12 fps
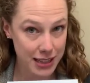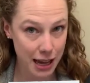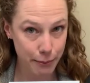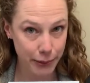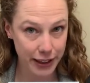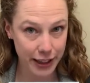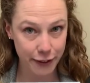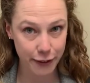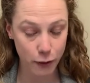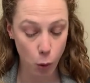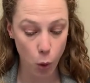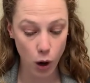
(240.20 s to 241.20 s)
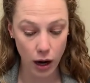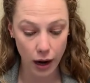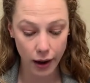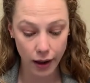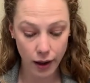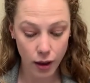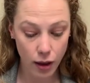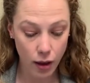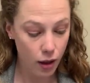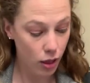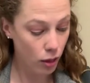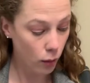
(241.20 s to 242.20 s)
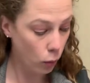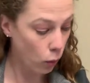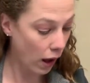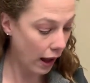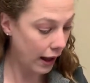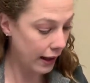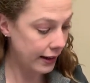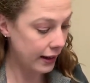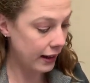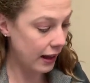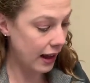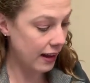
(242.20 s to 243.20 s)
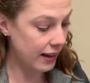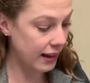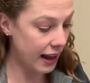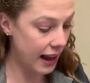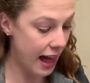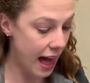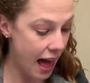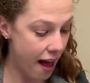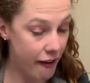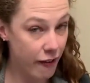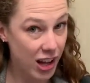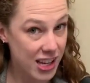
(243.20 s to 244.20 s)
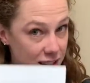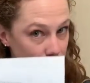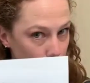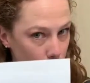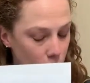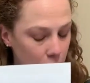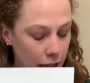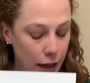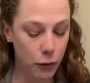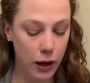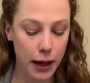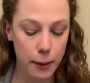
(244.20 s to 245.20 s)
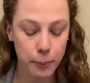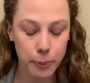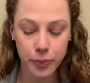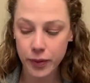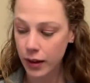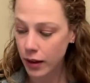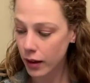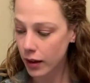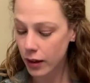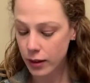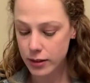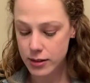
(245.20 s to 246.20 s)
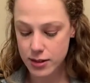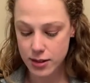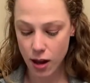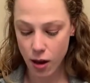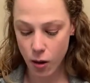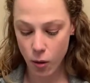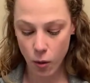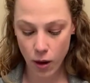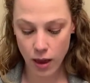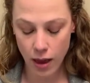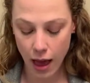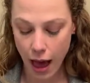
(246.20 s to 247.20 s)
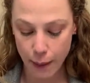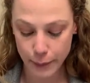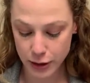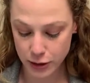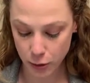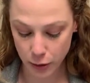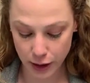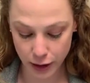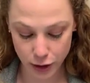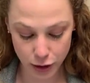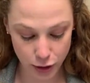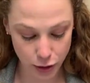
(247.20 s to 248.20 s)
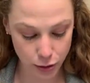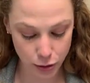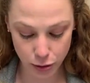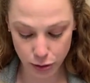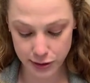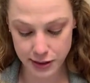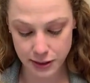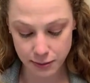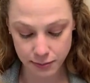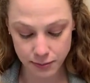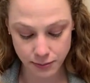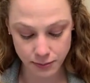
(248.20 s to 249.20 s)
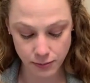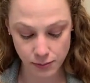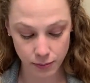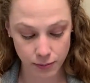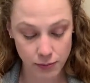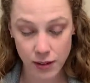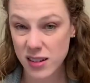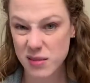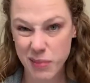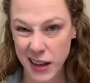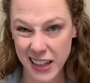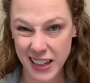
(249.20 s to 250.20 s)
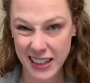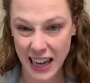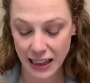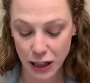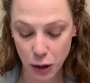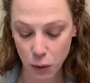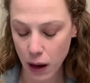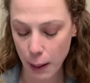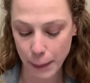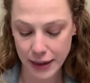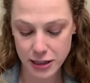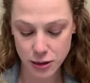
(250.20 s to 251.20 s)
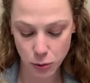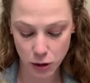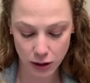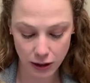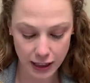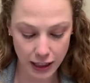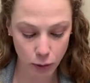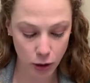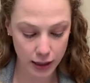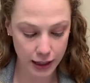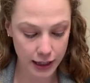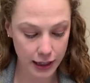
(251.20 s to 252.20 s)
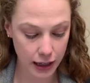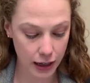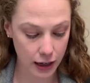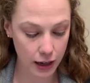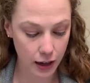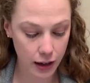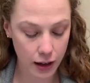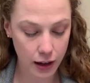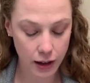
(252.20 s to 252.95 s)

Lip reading: template for one, and then I have a swirly one. So I'm just going to use pink and yellow on my swirly one here,